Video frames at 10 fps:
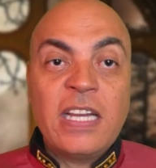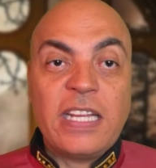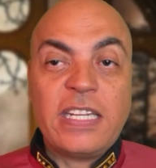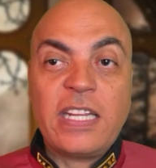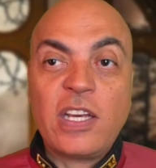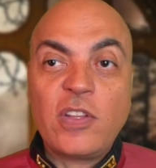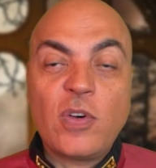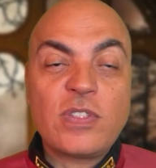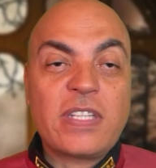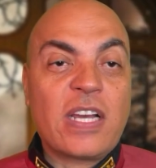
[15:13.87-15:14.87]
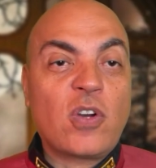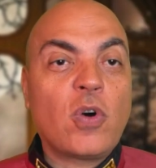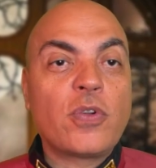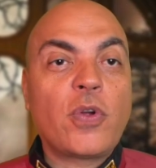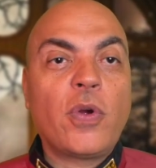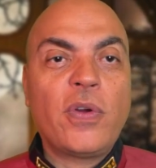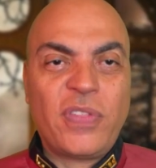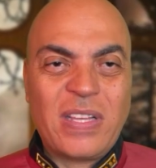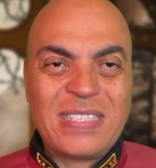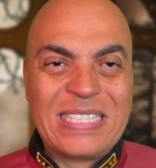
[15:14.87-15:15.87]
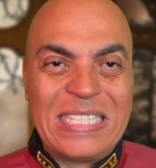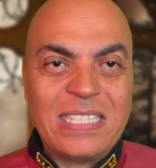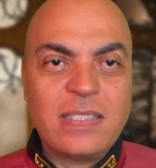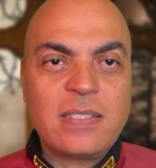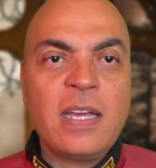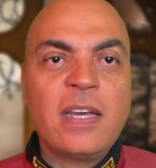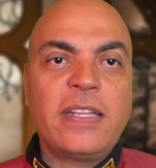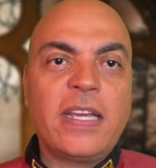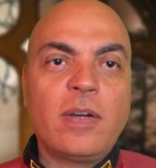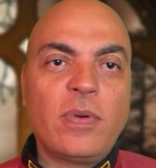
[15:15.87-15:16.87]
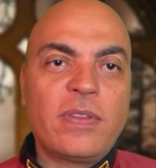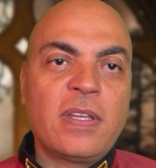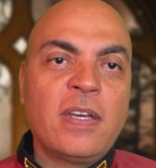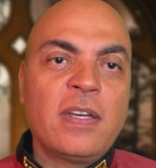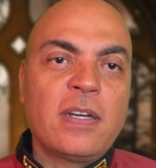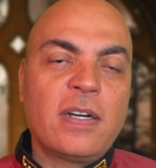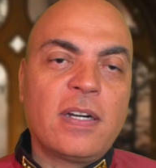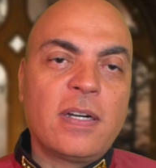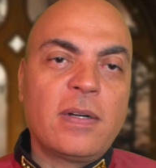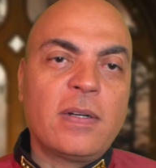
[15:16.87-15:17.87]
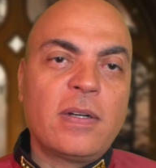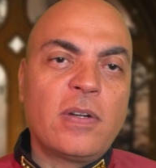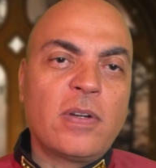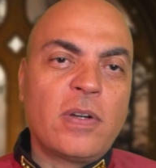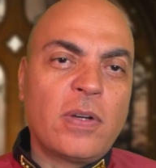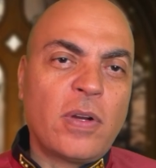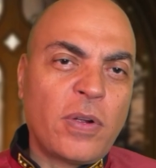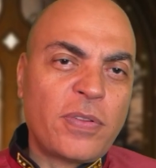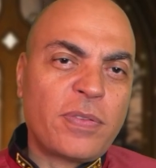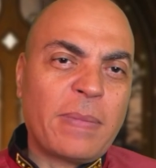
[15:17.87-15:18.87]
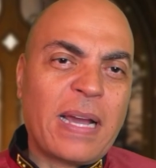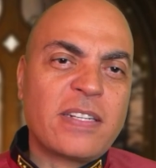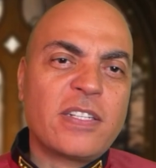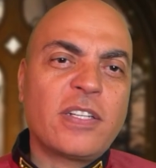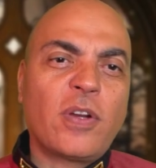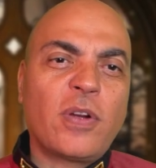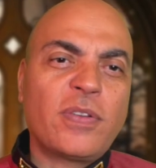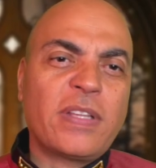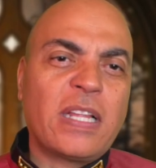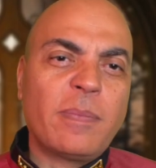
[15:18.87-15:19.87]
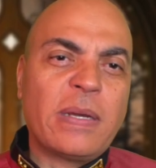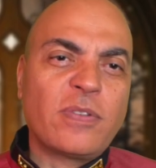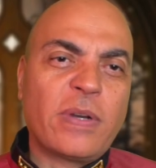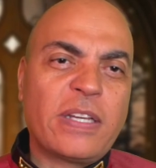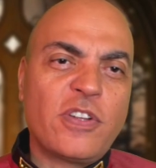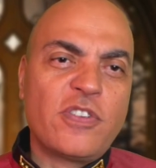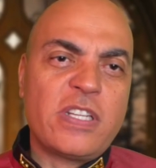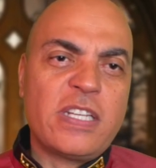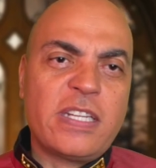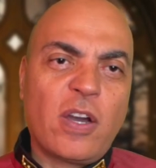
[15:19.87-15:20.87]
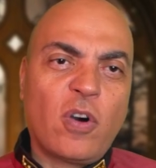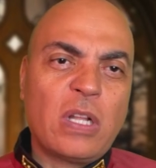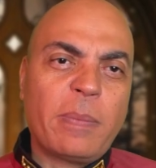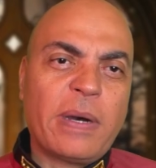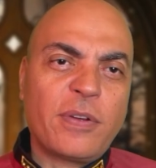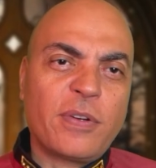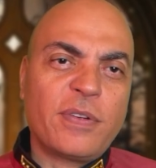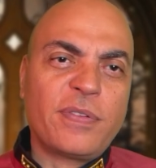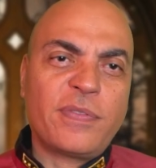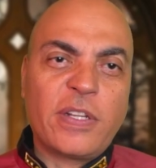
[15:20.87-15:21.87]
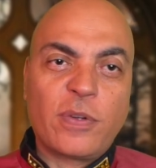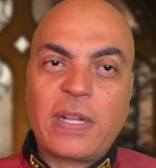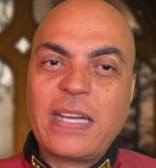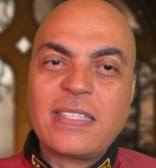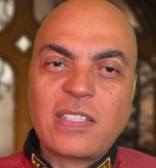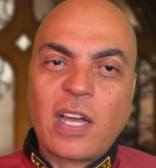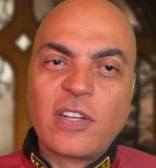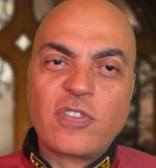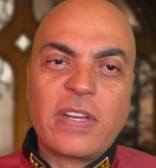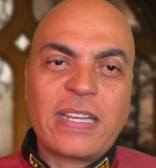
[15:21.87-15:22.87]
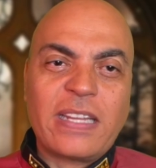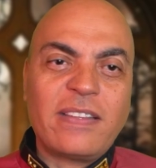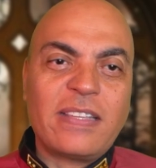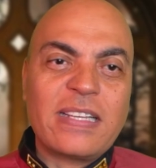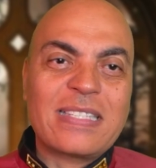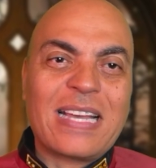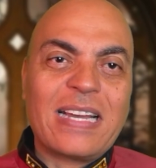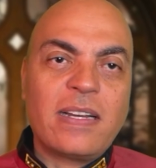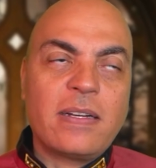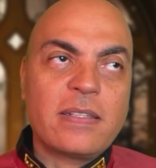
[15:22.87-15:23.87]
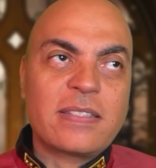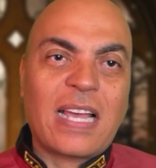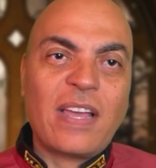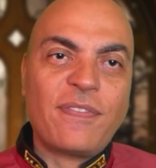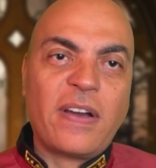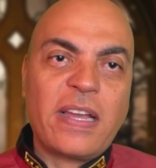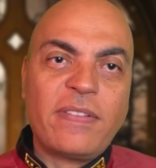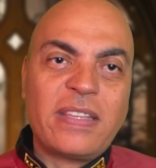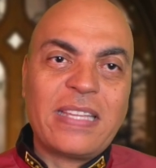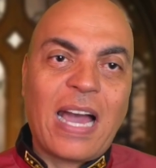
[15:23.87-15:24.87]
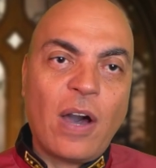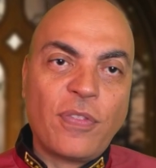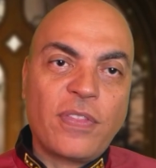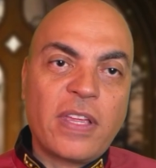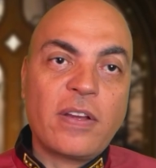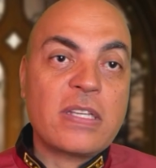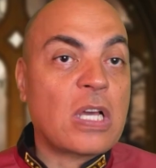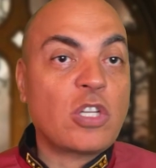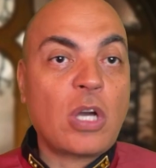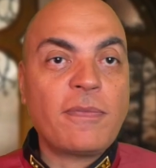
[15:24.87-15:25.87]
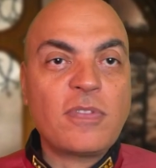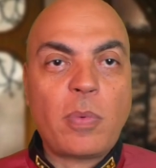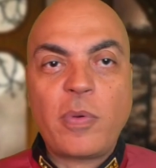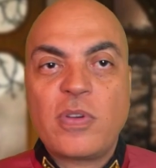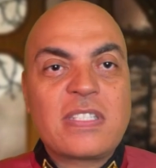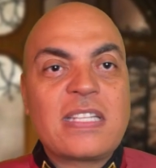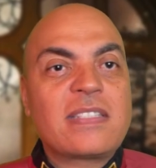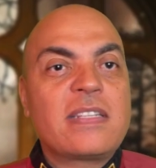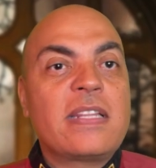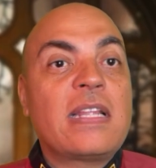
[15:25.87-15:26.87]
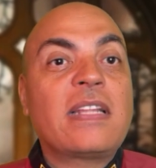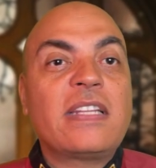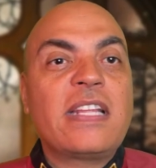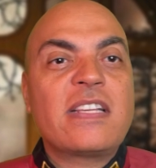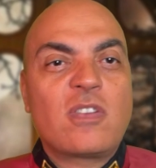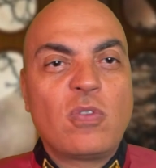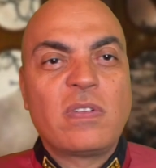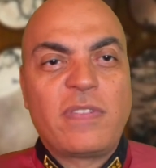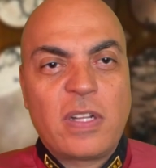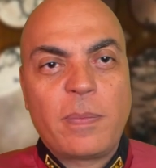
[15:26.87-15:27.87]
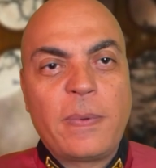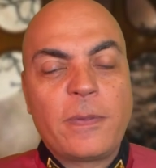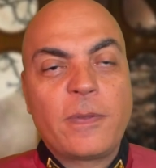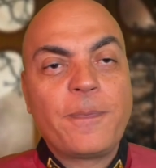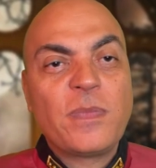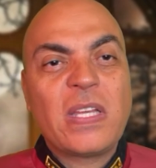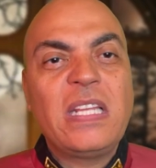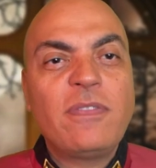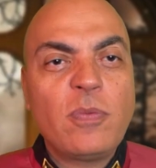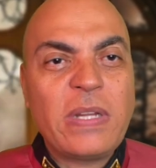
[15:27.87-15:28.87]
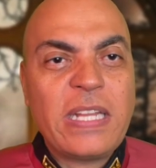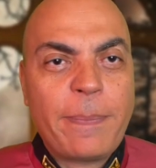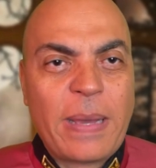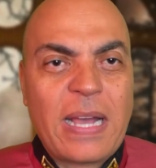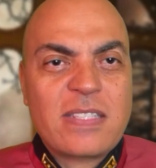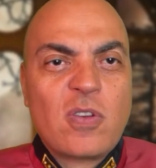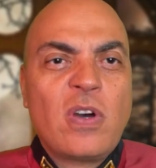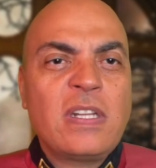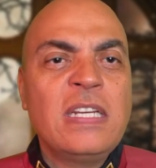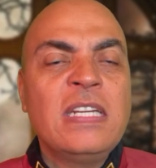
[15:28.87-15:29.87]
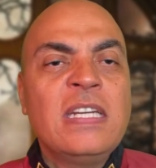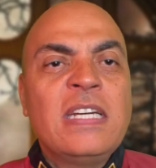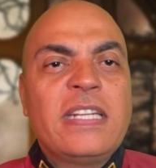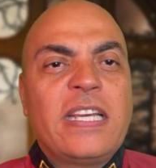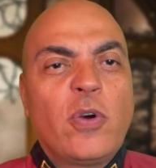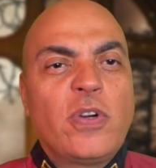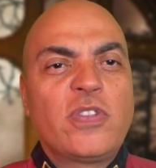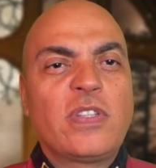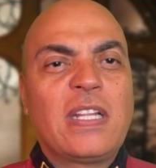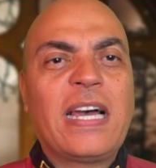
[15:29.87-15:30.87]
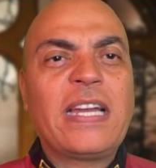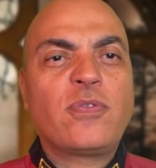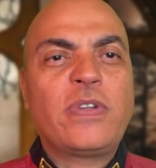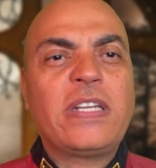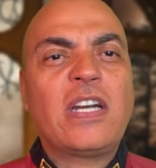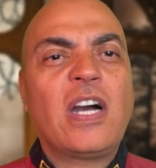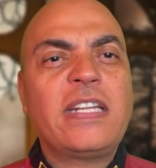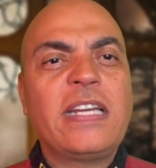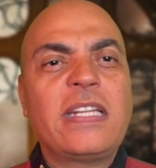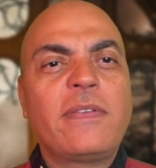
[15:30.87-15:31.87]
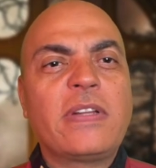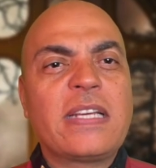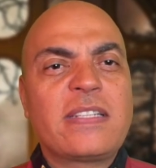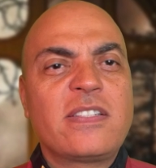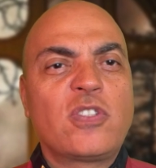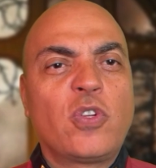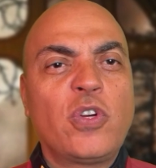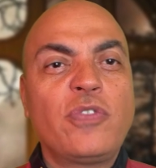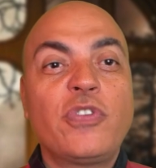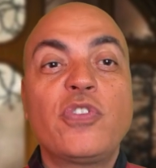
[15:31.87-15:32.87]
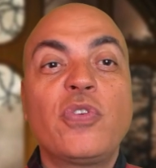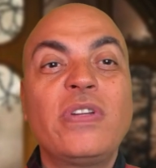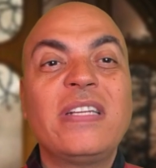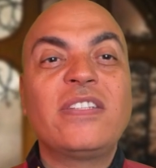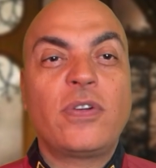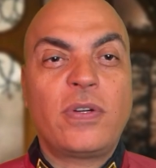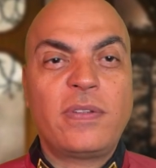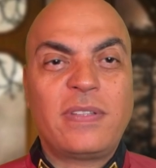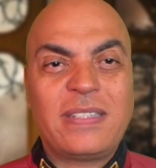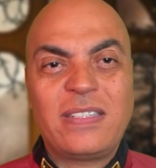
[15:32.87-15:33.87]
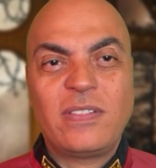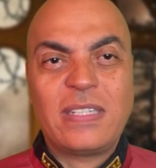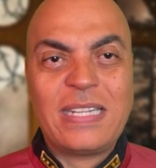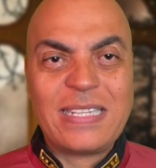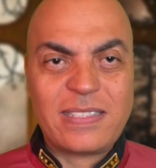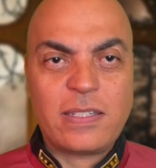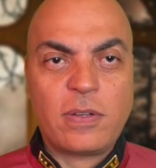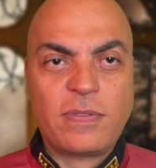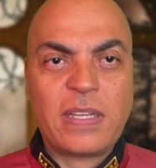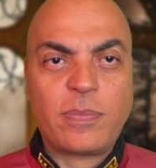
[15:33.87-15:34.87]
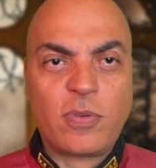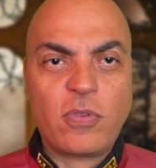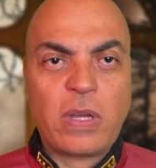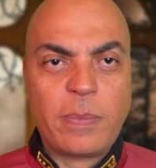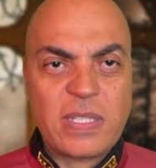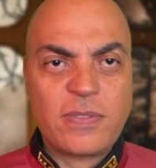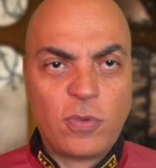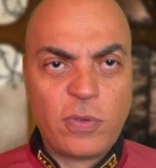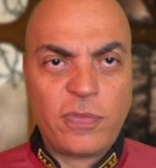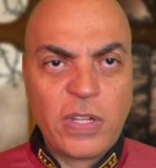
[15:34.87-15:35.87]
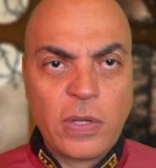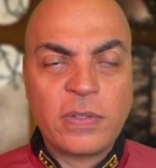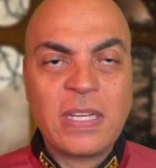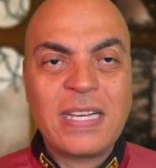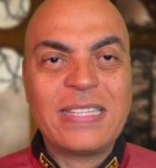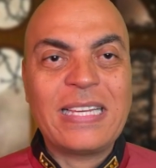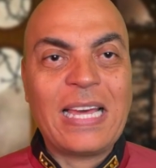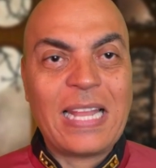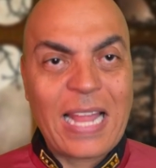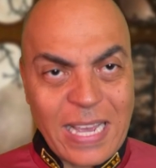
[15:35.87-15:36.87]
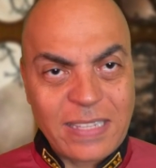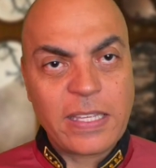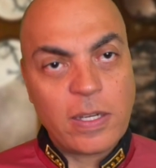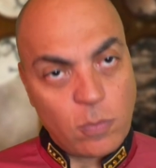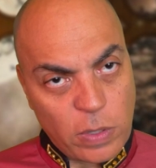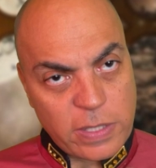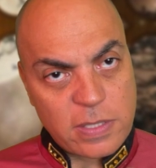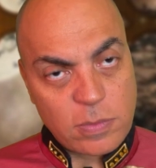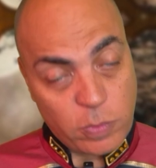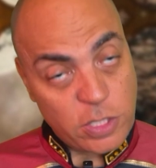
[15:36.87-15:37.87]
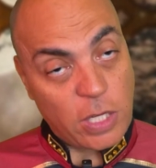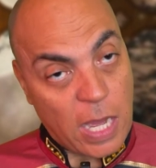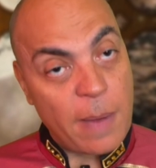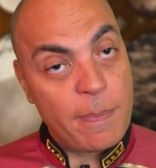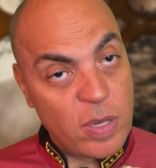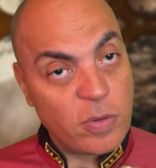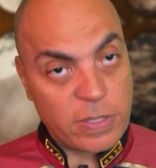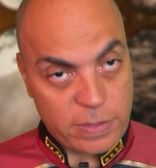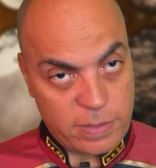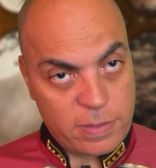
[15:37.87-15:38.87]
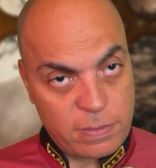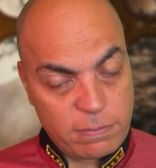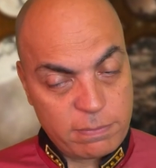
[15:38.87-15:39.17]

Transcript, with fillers: And then are those that are called earth seeds. They're with Earth magic, Earth elemental energy. They're all about Earth. They don't like Star Trek, anything sci-fi, everything out there is uncomfortable because it's not in their soul development. And even when they pass on, they go into the light, reincarnate, having lessons to learn, returning to Earth until the lesson of that program is fulfilled. The galactic ones, which are millions,